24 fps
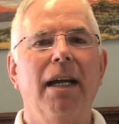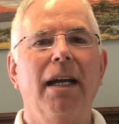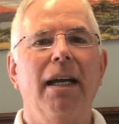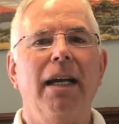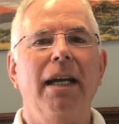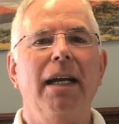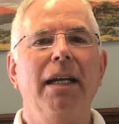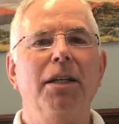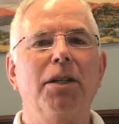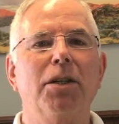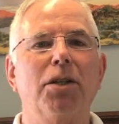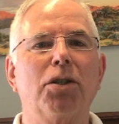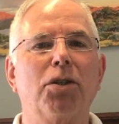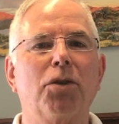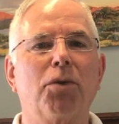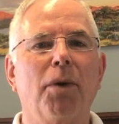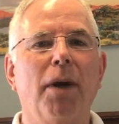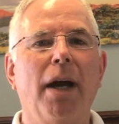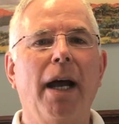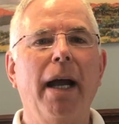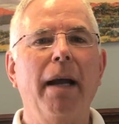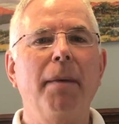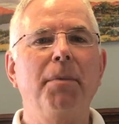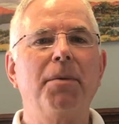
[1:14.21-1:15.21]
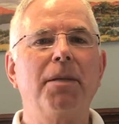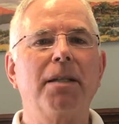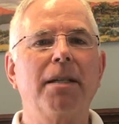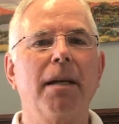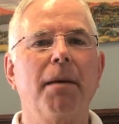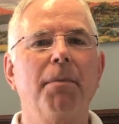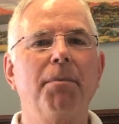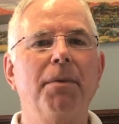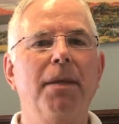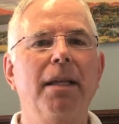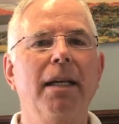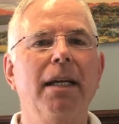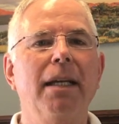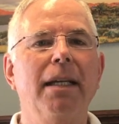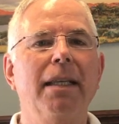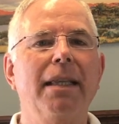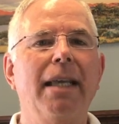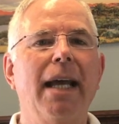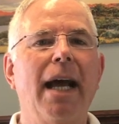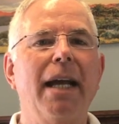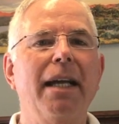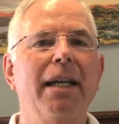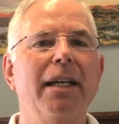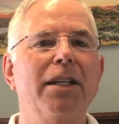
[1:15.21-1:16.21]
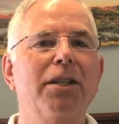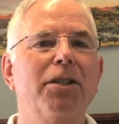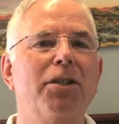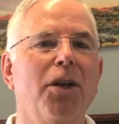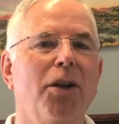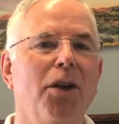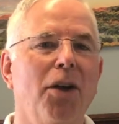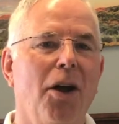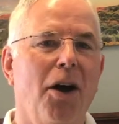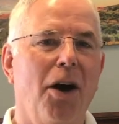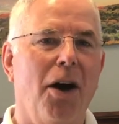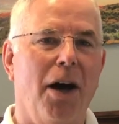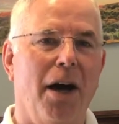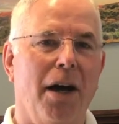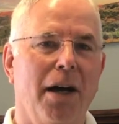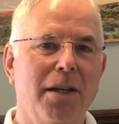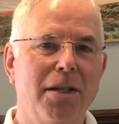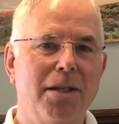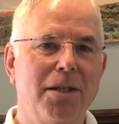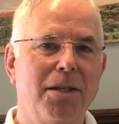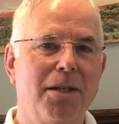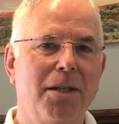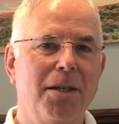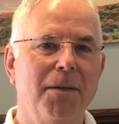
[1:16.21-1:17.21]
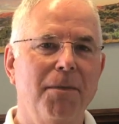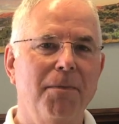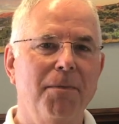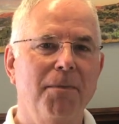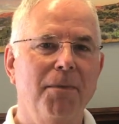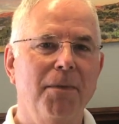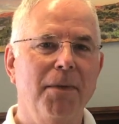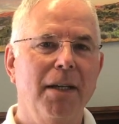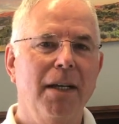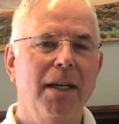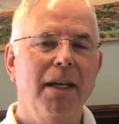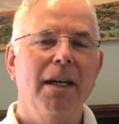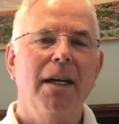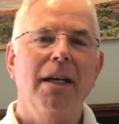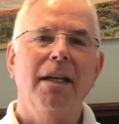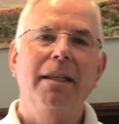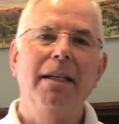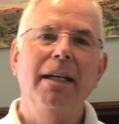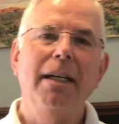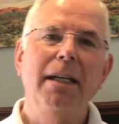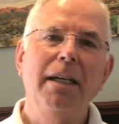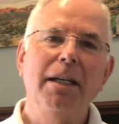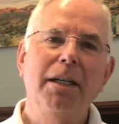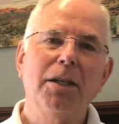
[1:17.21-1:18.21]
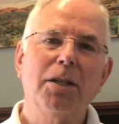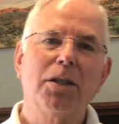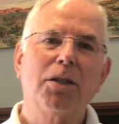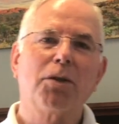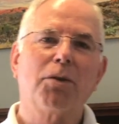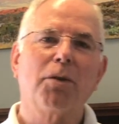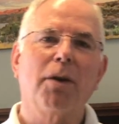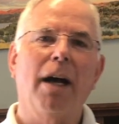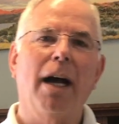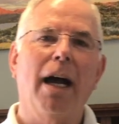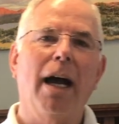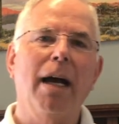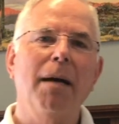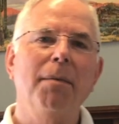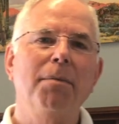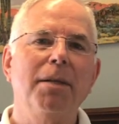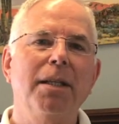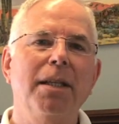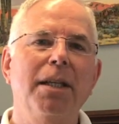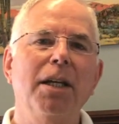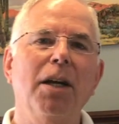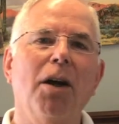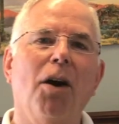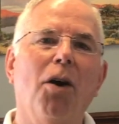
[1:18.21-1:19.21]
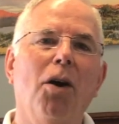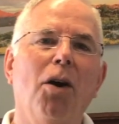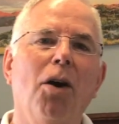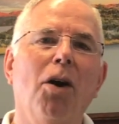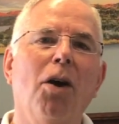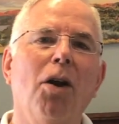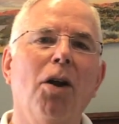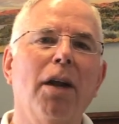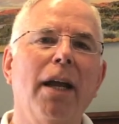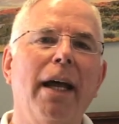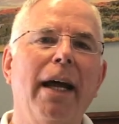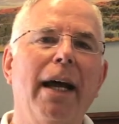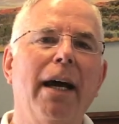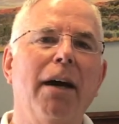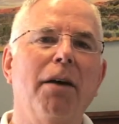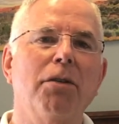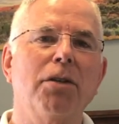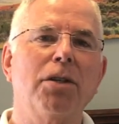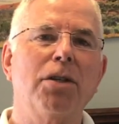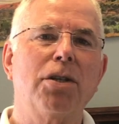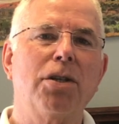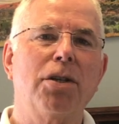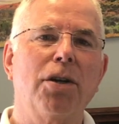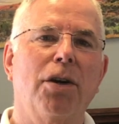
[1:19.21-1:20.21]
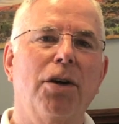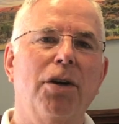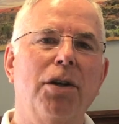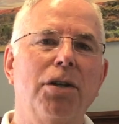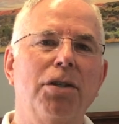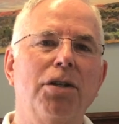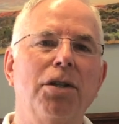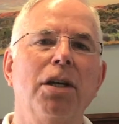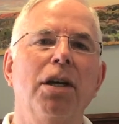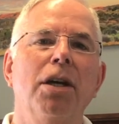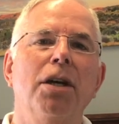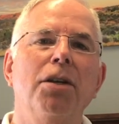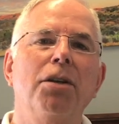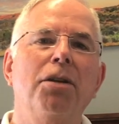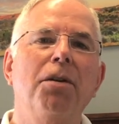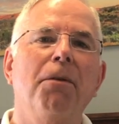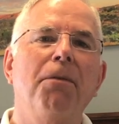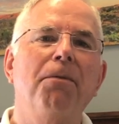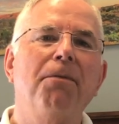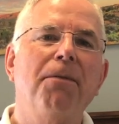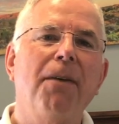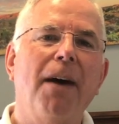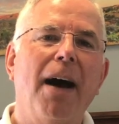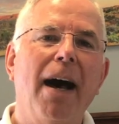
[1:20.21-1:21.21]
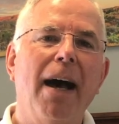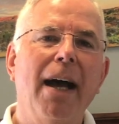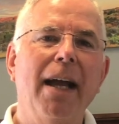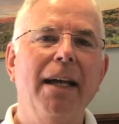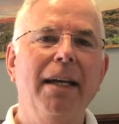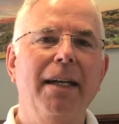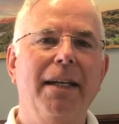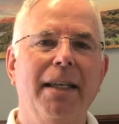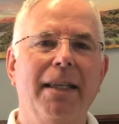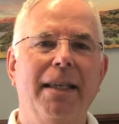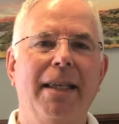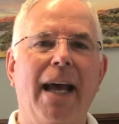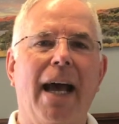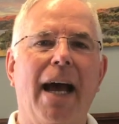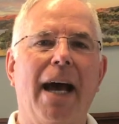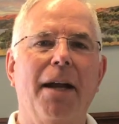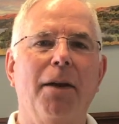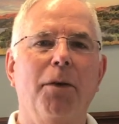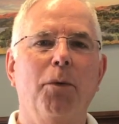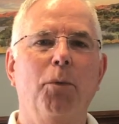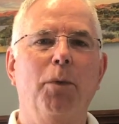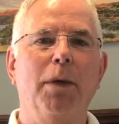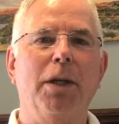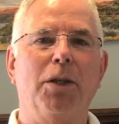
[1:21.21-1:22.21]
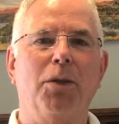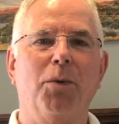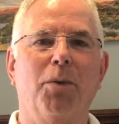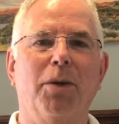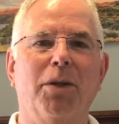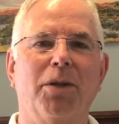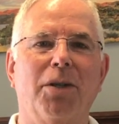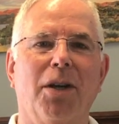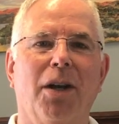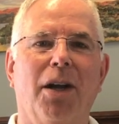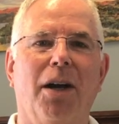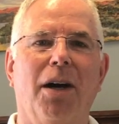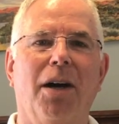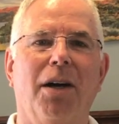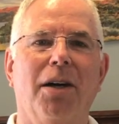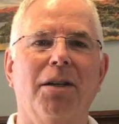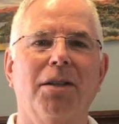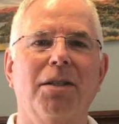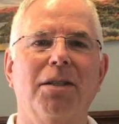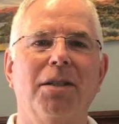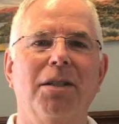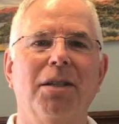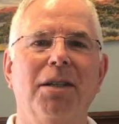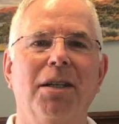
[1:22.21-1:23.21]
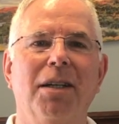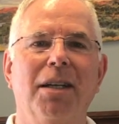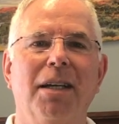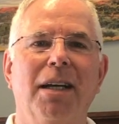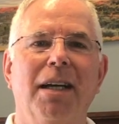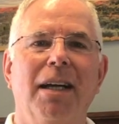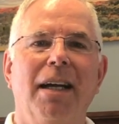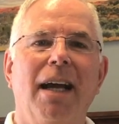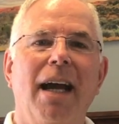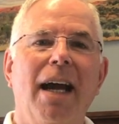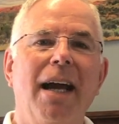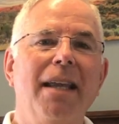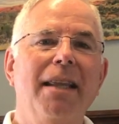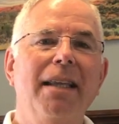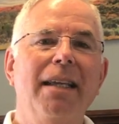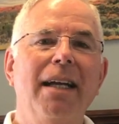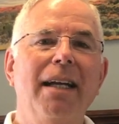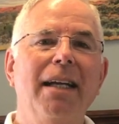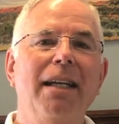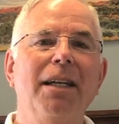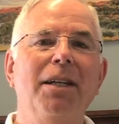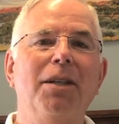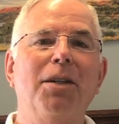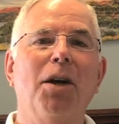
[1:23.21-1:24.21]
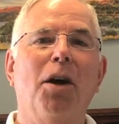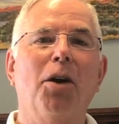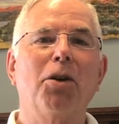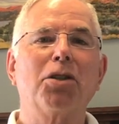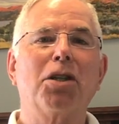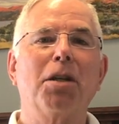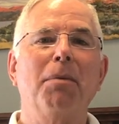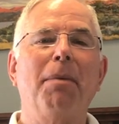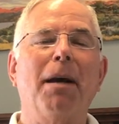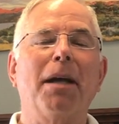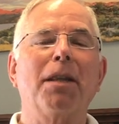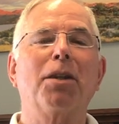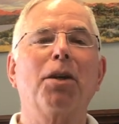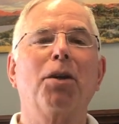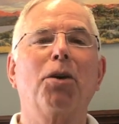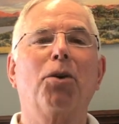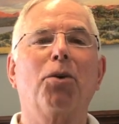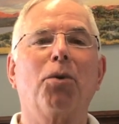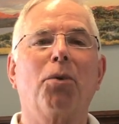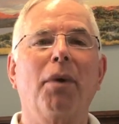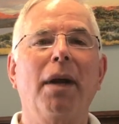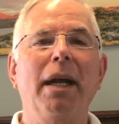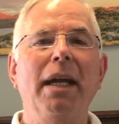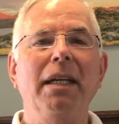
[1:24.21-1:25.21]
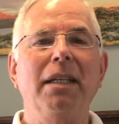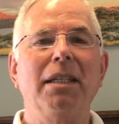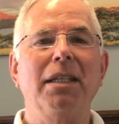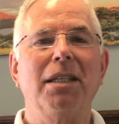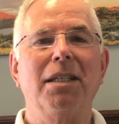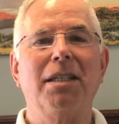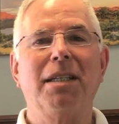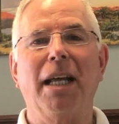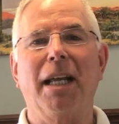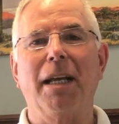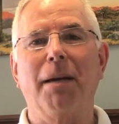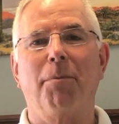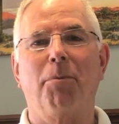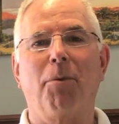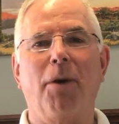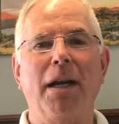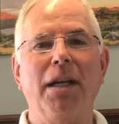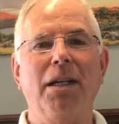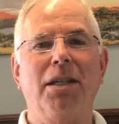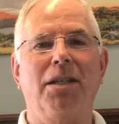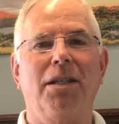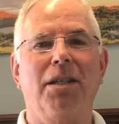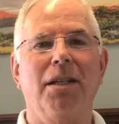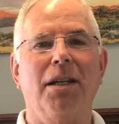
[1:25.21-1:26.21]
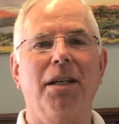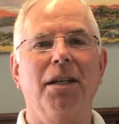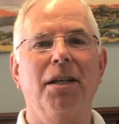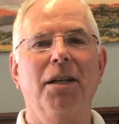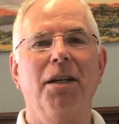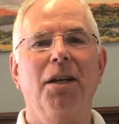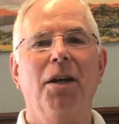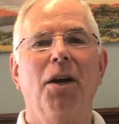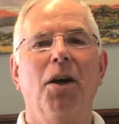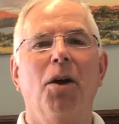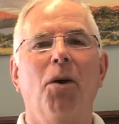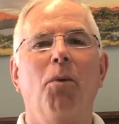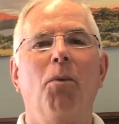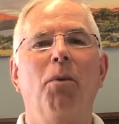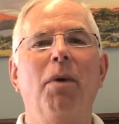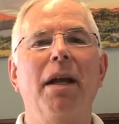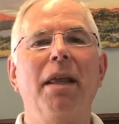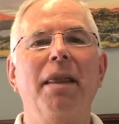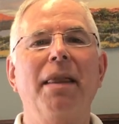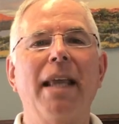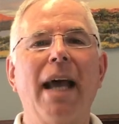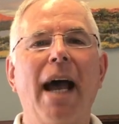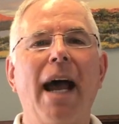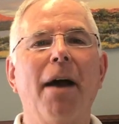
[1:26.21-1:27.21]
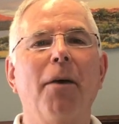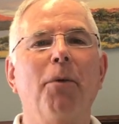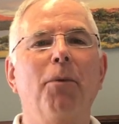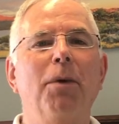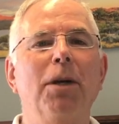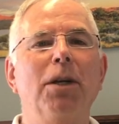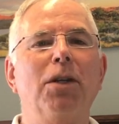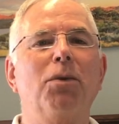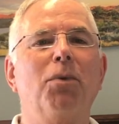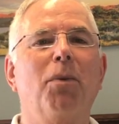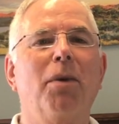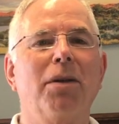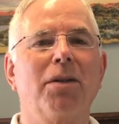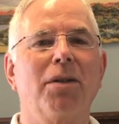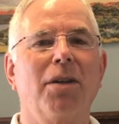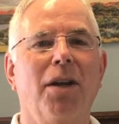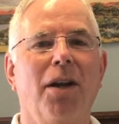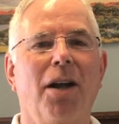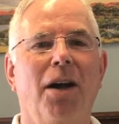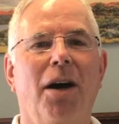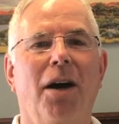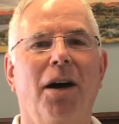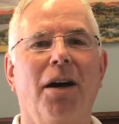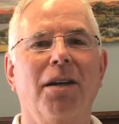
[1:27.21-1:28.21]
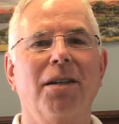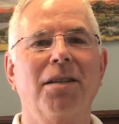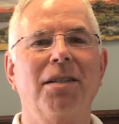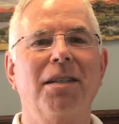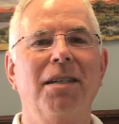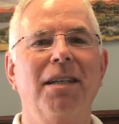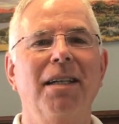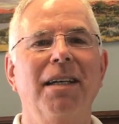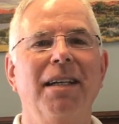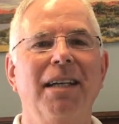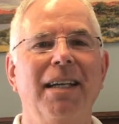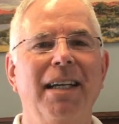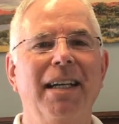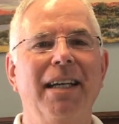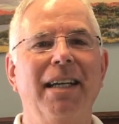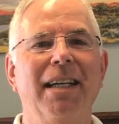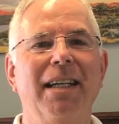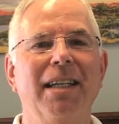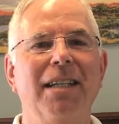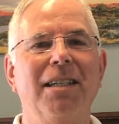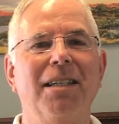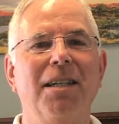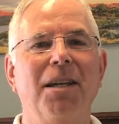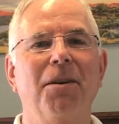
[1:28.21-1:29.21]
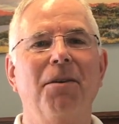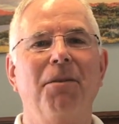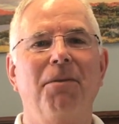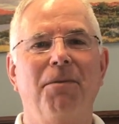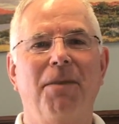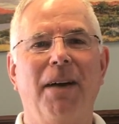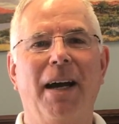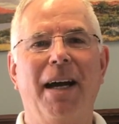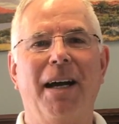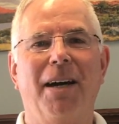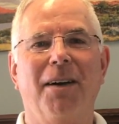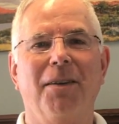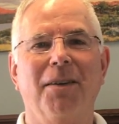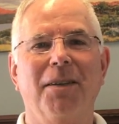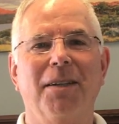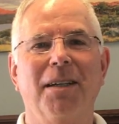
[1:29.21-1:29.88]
He describes something that is lost. Then he describes the all-out search to find that which was lost. And then he talks about the great celebration when that which was lost is found.